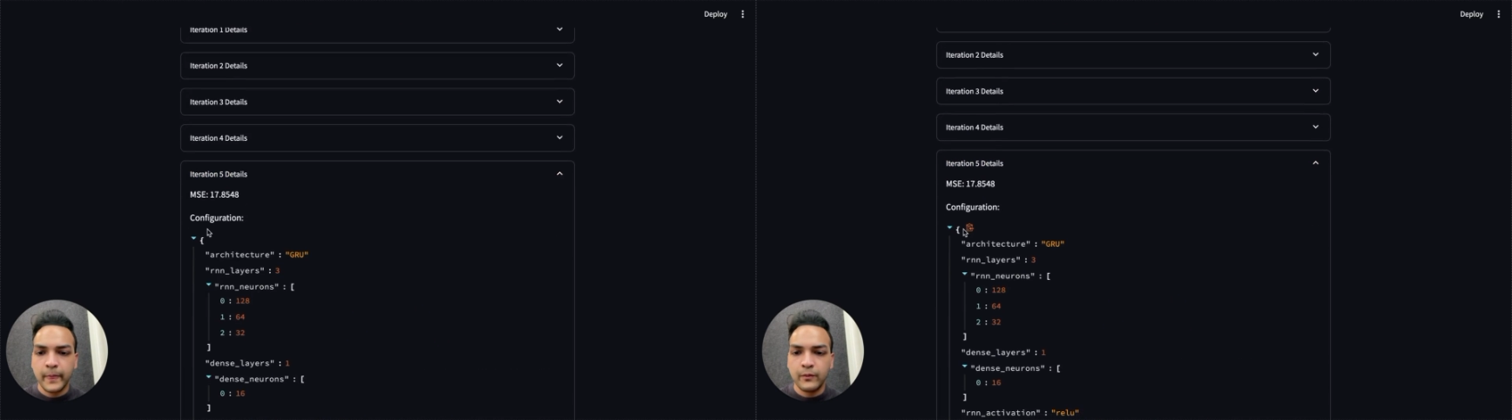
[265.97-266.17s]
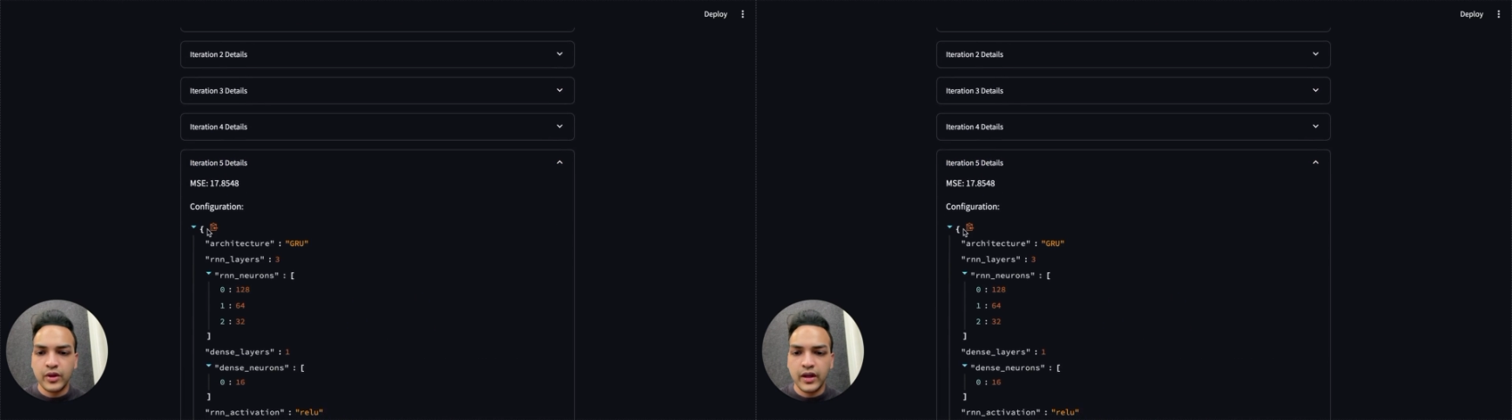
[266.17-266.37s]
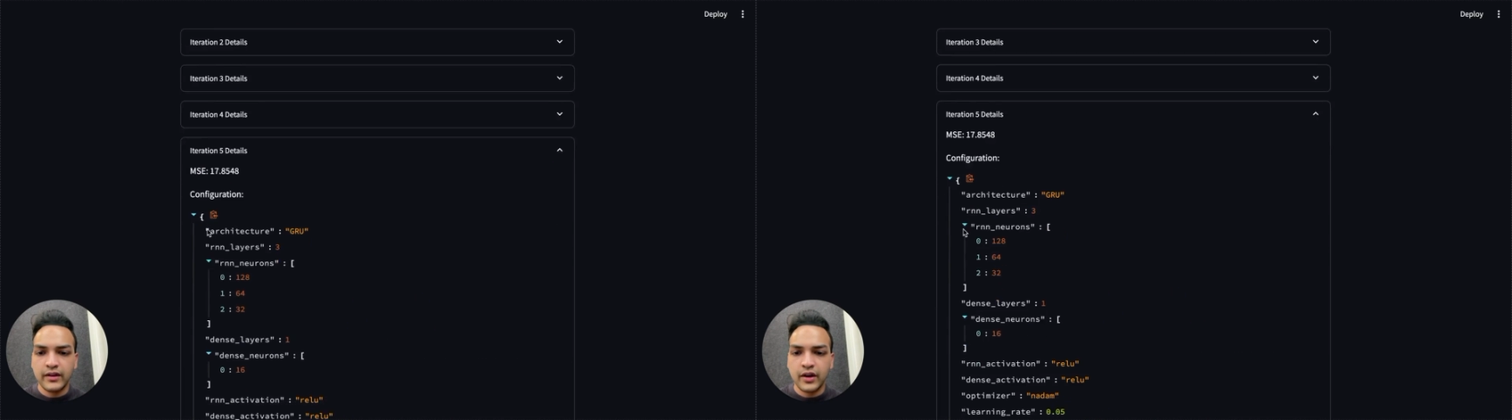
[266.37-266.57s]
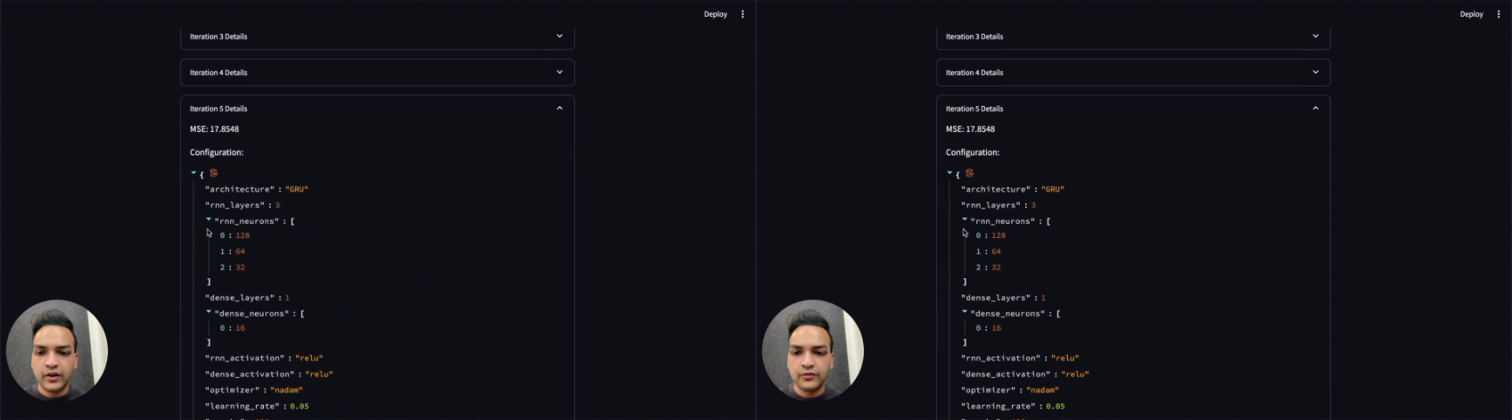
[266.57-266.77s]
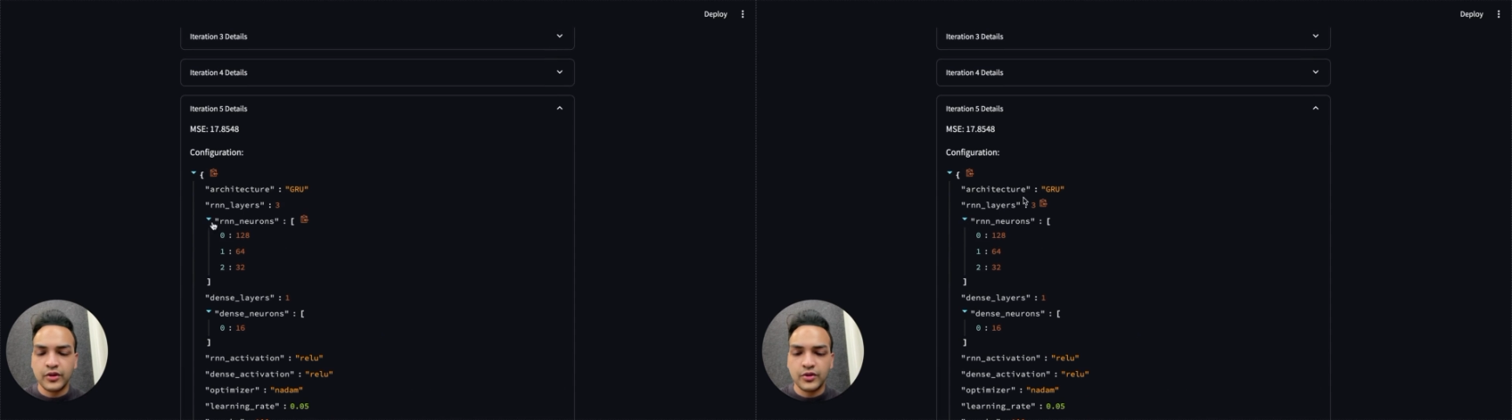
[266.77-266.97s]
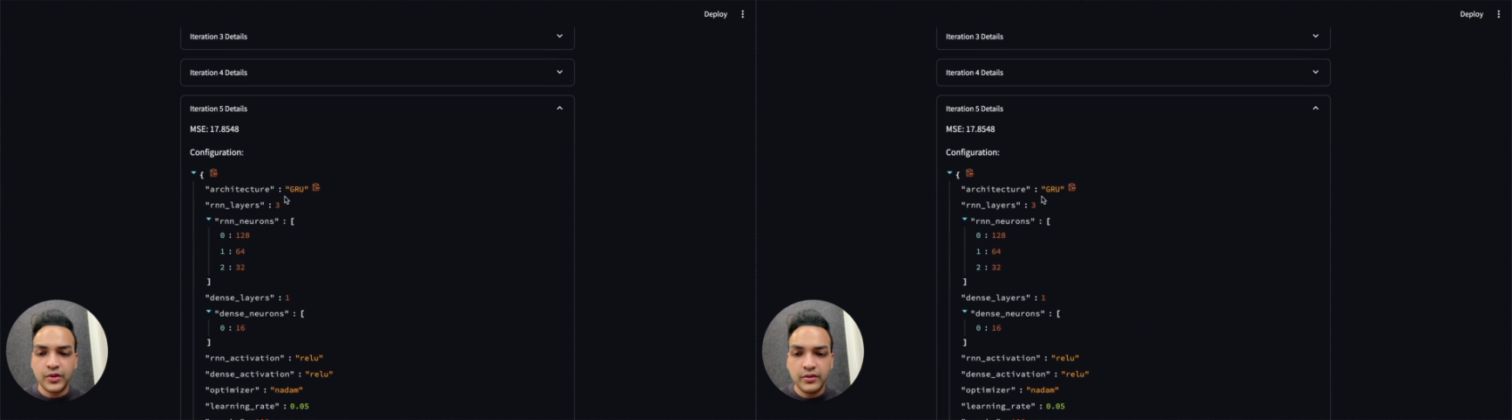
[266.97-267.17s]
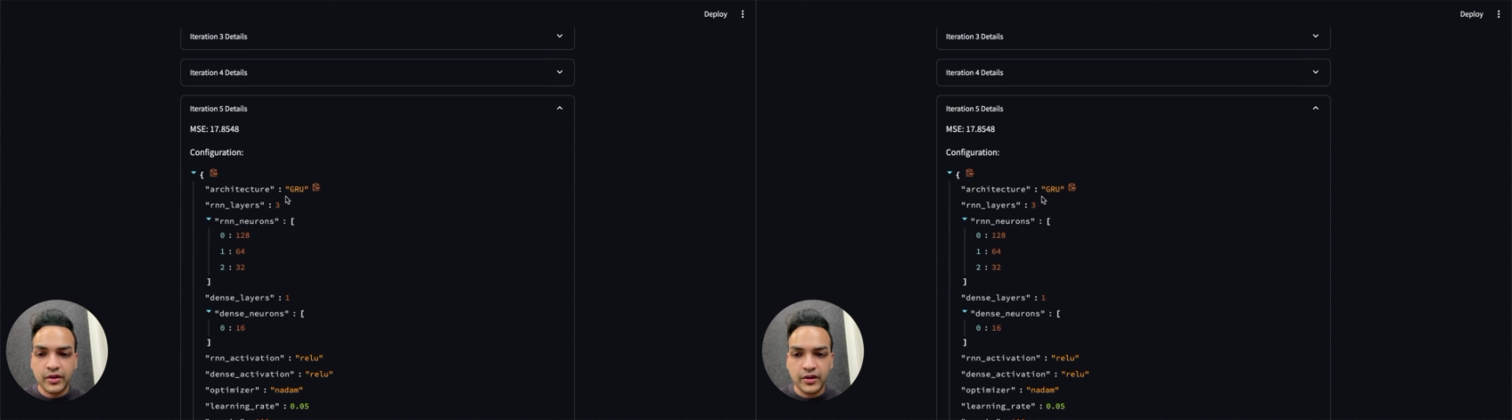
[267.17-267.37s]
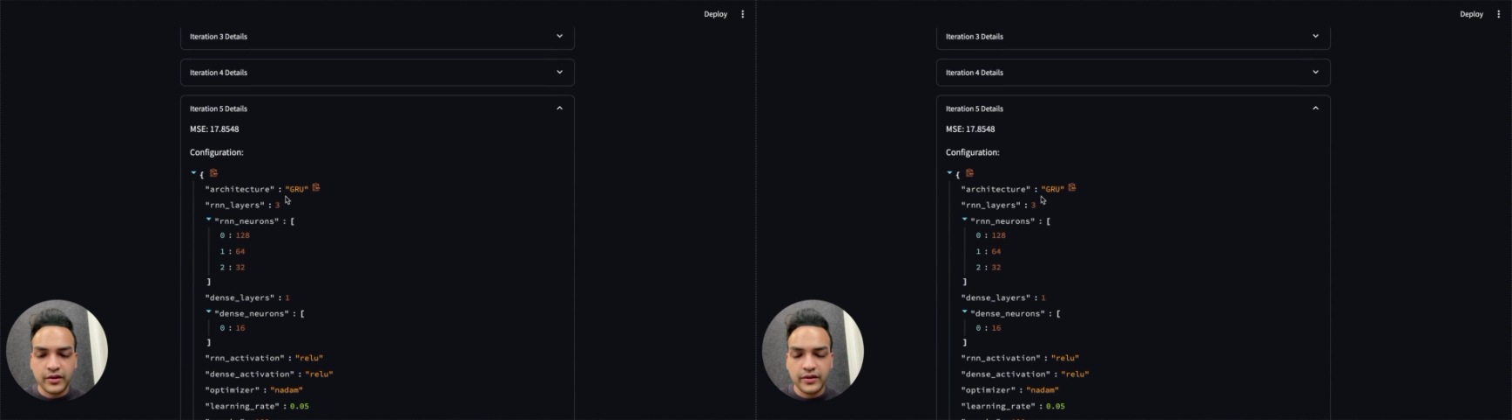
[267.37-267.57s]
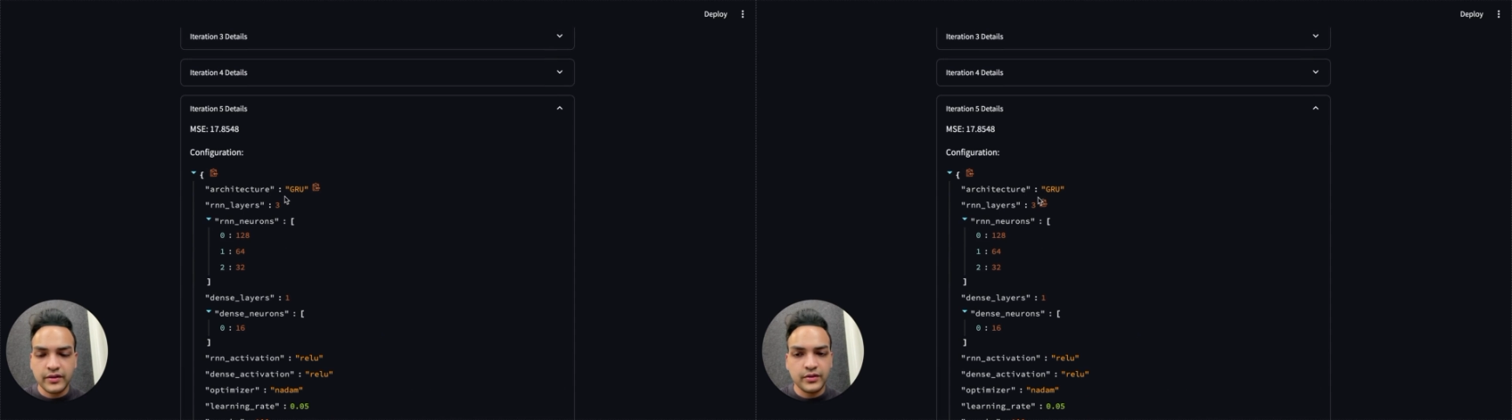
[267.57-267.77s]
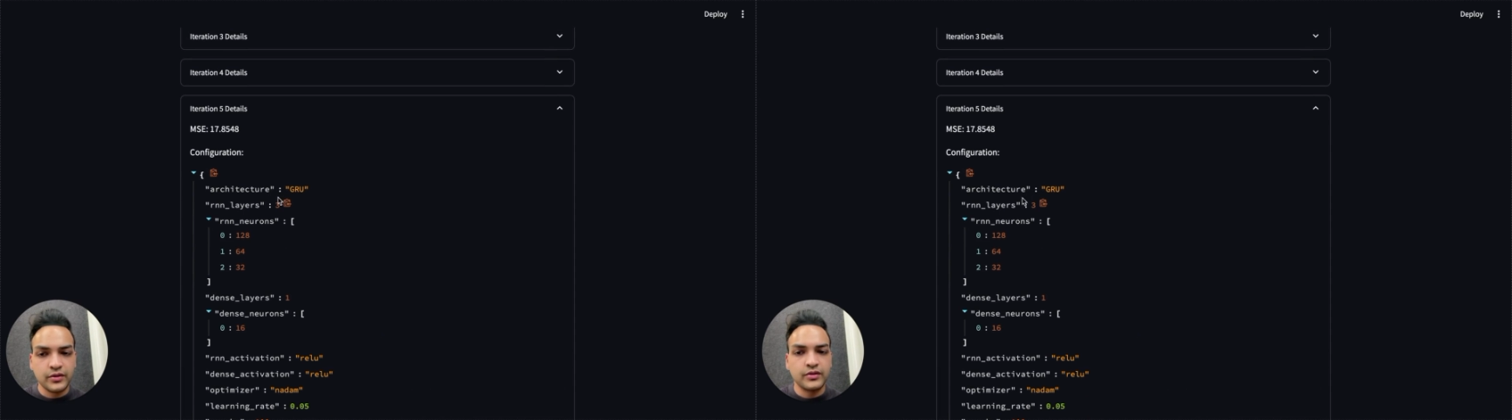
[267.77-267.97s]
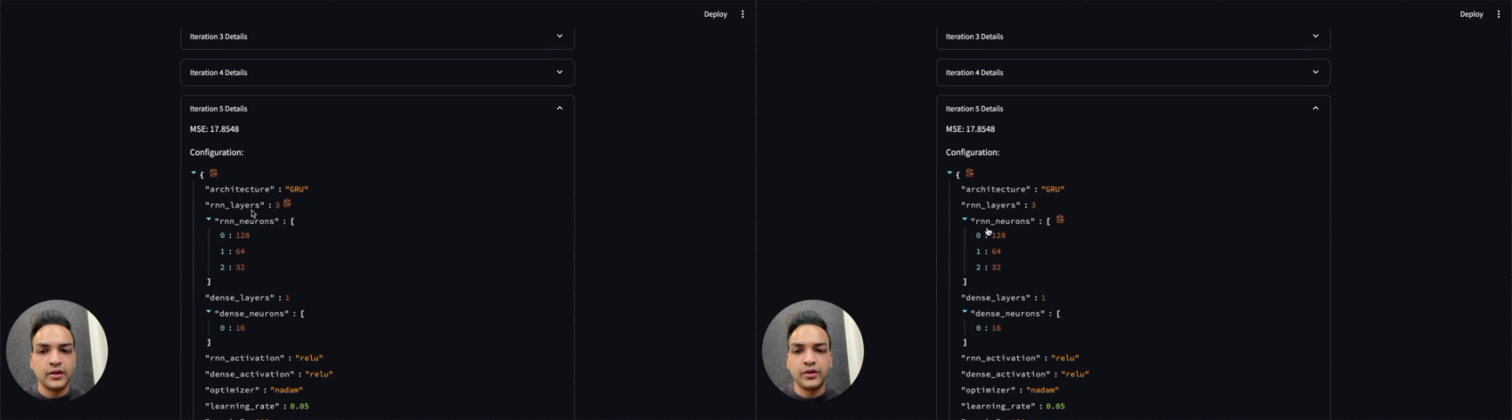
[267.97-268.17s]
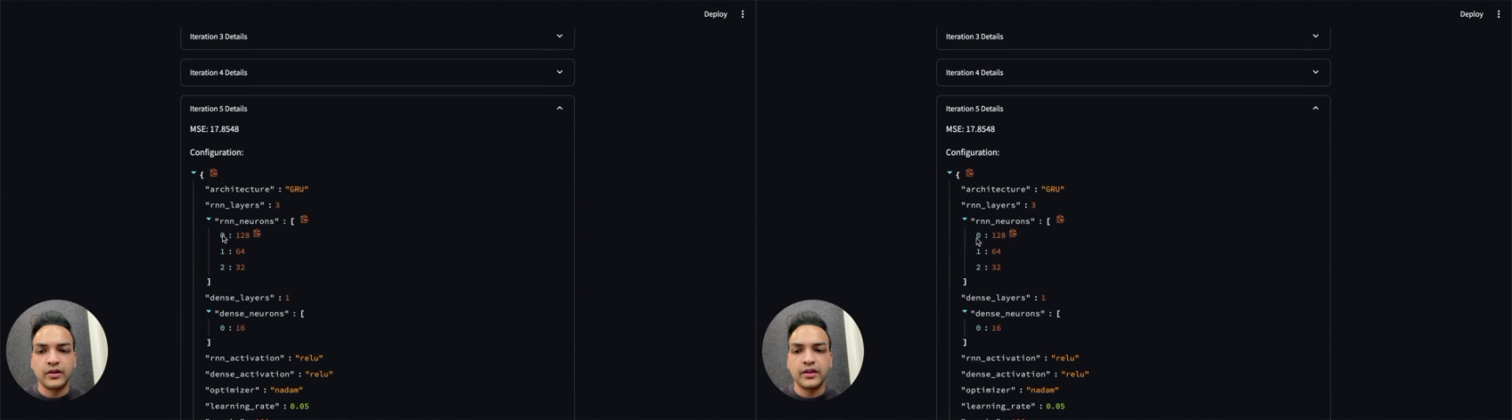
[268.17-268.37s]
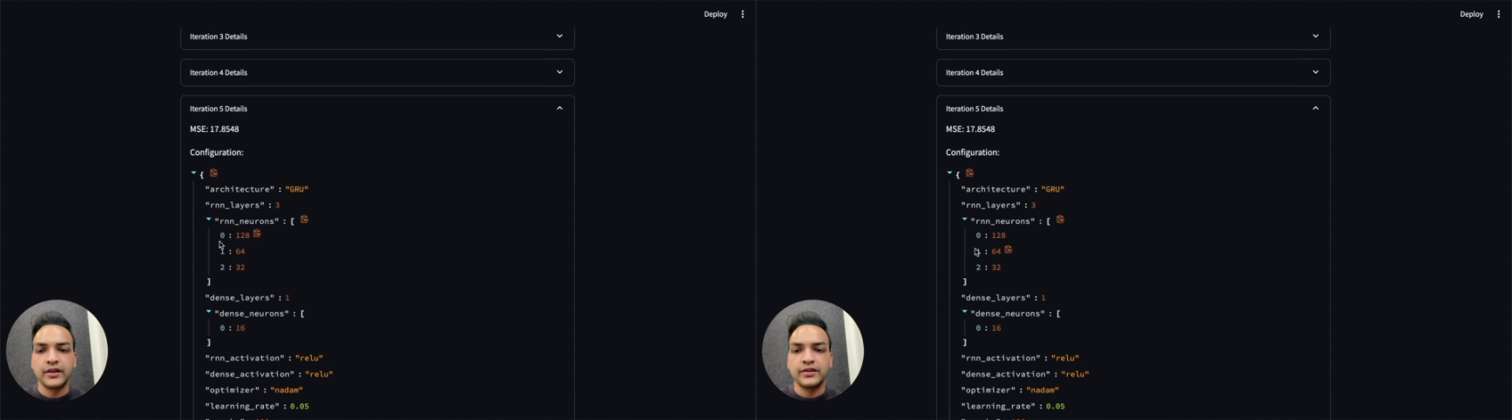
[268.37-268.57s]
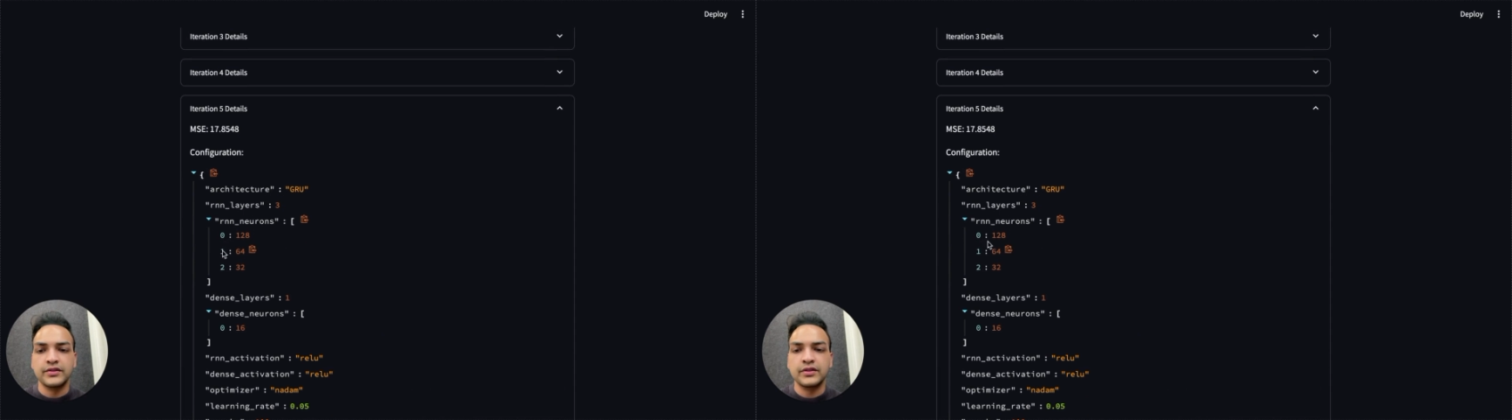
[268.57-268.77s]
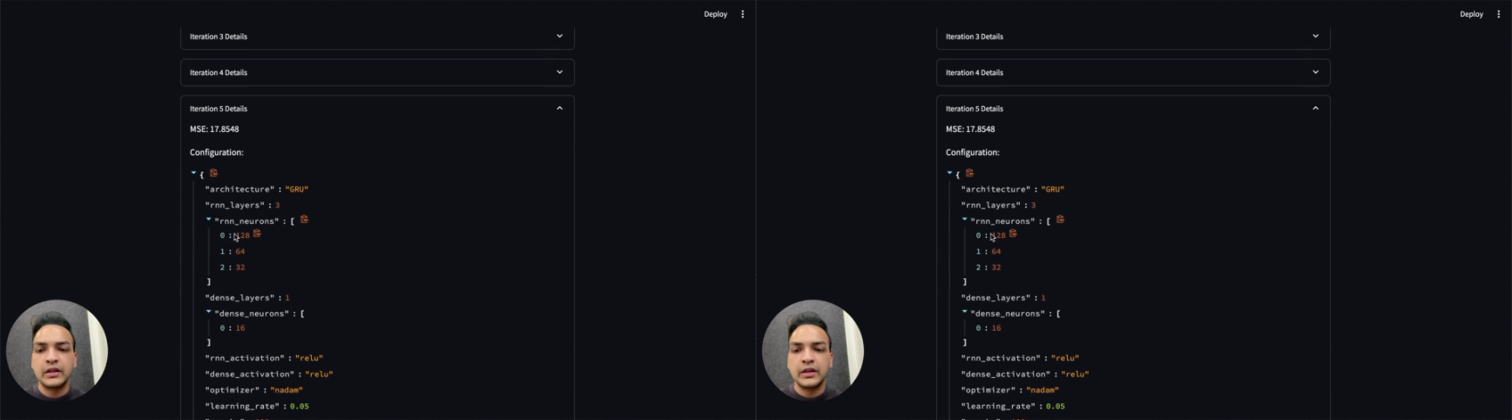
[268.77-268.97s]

we end off with 3 recurrent neural network layers,